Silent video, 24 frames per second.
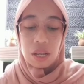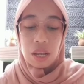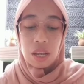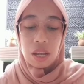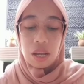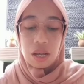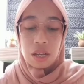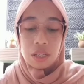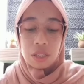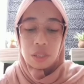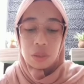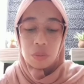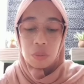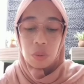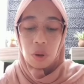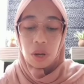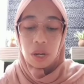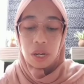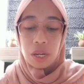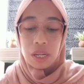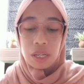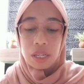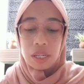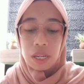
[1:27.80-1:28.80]
as
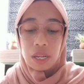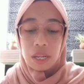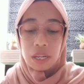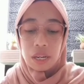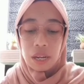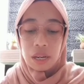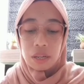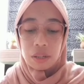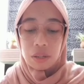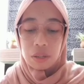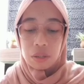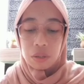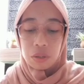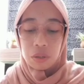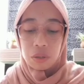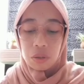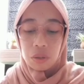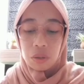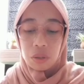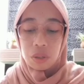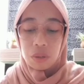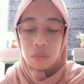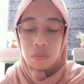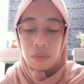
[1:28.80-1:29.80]
spoken and understood
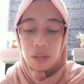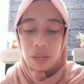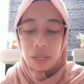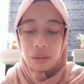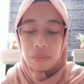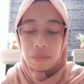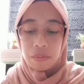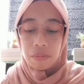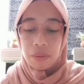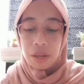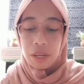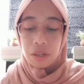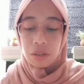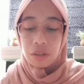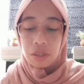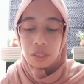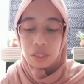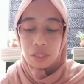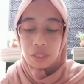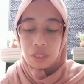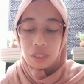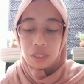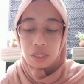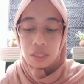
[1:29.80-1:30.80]
by the
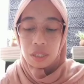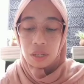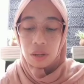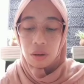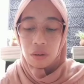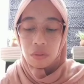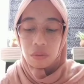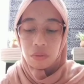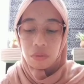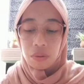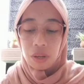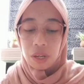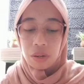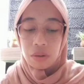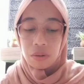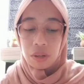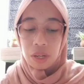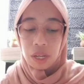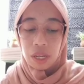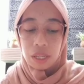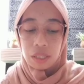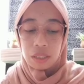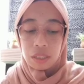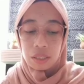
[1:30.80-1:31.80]
majority of
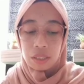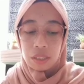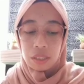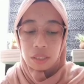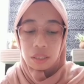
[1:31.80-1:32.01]
educated